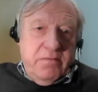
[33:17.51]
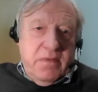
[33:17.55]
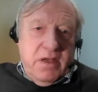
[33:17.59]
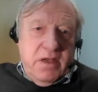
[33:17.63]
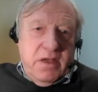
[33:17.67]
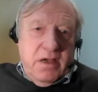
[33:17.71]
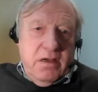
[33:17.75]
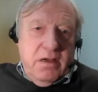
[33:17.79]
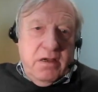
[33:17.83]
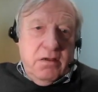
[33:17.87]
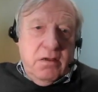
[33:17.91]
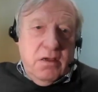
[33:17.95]

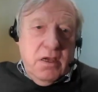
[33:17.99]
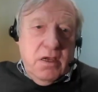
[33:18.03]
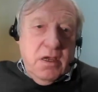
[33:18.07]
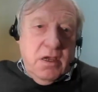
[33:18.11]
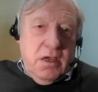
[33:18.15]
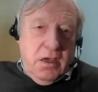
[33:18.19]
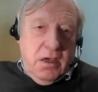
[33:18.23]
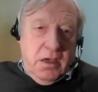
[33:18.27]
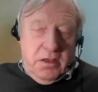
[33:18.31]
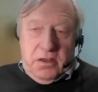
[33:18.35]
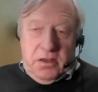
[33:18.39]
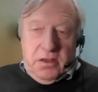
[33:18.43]
Yeah,
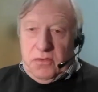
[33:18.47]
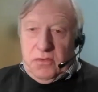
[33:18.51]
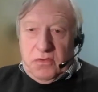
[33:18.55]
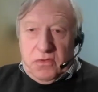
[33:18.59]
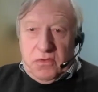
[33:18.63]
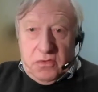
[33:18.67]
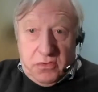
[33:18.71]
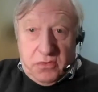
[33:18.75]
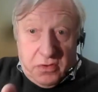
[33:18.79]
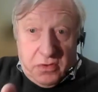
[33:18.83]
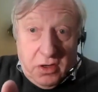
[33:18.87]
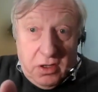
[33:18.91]
it is
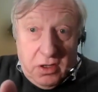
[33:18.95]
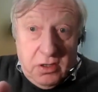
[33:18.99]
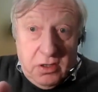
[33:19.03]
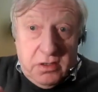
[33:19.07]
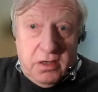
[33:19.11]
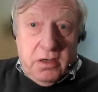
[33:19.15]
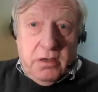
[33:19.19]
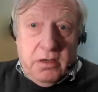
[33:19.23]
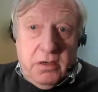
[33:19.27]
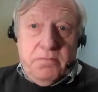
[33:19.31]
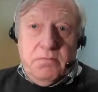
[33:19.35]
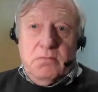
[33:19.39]

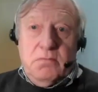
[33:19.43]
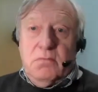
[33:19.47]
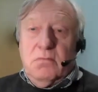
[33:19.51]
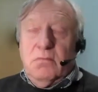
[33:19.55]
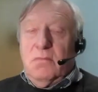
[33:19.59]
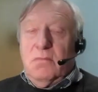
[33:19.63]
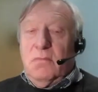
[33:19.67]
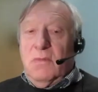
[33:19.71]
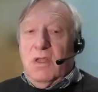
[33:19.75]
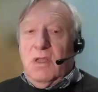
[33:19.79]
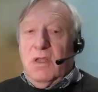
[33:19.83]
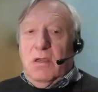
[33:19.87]
Zollner,
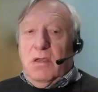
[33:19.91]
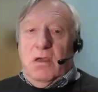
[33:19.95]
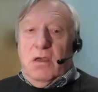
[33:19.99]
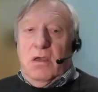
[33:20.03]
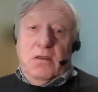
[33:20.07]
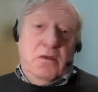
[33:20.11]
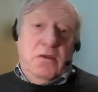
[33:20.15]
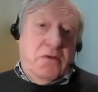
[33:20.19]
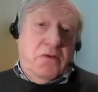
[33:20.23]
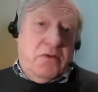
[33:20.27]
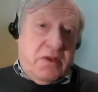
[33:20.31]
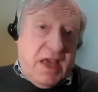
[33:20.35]

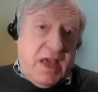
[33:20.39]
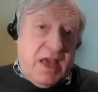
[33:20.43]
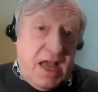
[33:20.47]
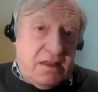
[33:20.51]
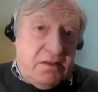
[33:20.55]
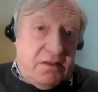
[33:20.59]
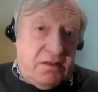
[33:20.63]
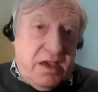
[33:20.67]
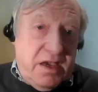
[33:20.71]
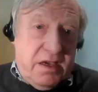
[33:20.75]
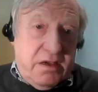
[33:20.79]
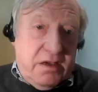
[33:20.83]
it is
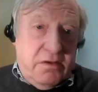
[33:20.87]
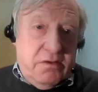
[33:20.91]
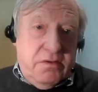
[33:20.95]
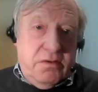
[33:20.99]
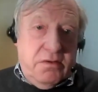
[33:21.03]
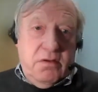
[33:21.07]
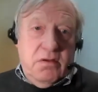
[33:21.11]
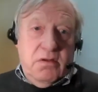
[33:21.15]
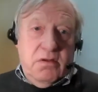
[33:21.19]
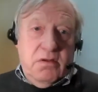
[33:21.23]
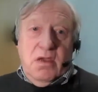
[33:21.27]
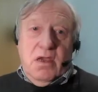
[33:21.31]
Kartek,
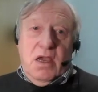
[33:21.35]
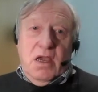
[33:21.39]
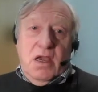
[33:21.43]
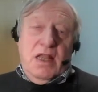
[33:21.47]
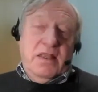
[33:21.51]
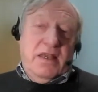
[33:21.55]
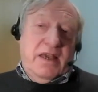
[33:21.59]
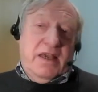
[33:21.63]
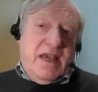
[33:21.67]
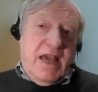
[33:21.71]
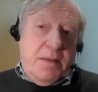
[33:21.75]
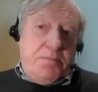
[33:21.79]

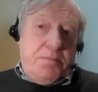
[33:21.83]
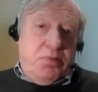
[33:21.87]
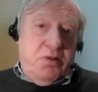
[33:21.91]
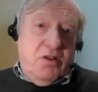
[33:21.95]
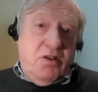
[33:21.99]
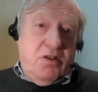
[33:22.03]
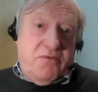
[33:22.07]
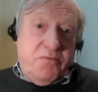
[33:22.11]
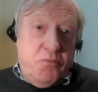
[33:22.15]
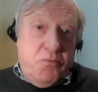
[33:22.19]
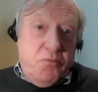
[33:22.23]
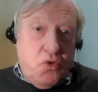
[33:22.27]
and a couple
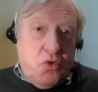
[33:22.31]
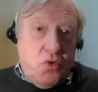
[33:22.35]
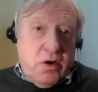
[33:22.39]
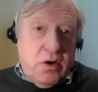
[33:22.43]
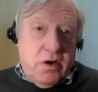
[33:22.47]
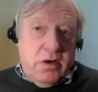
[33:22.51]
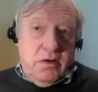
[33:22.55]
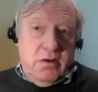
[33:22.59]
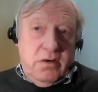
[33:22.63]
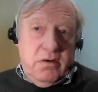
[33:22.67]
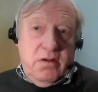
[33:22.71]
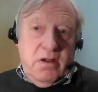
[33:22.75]
of
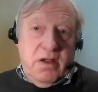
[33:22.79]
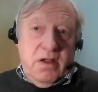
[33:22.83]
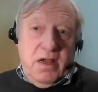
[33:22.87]
more.